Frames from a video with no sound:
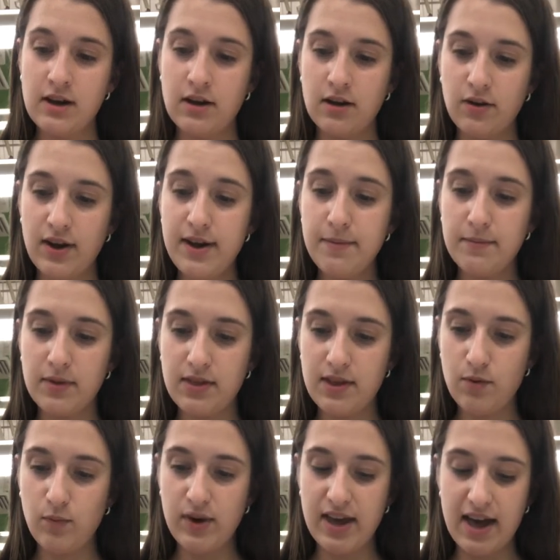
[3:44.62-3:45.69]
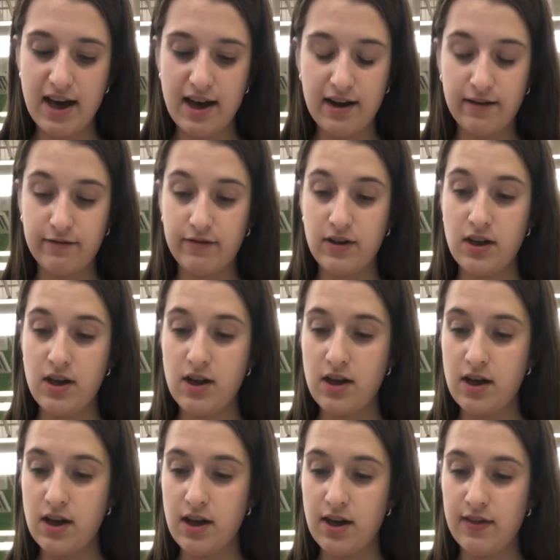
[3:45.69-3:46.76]
Okay, and then we have
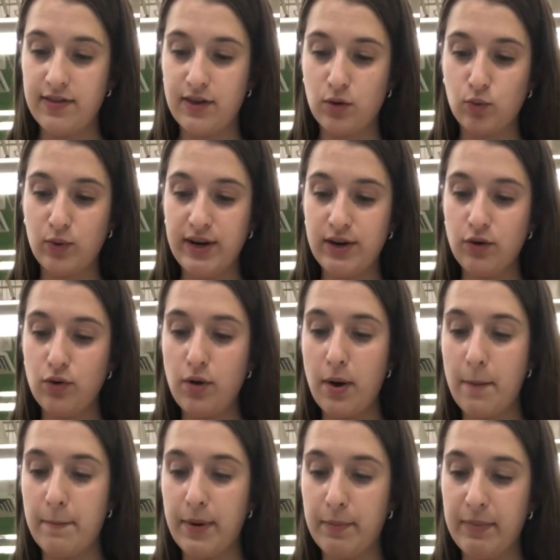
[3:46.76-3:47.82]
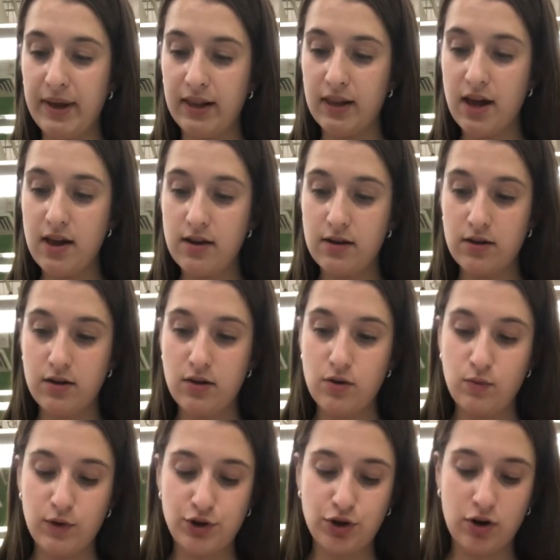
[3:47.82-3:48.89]
the renal papilla,
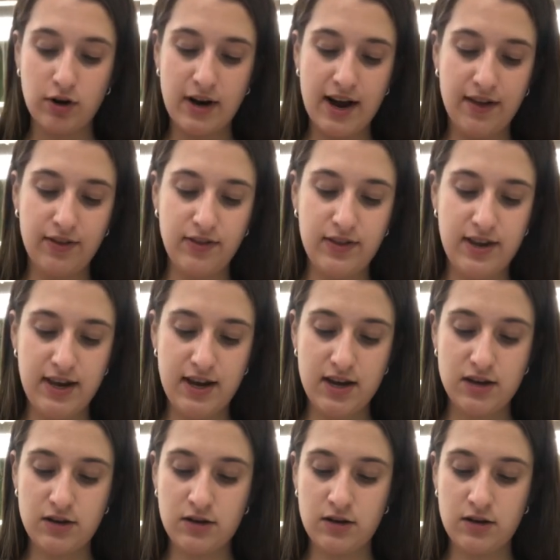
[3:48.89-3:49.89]
which are at the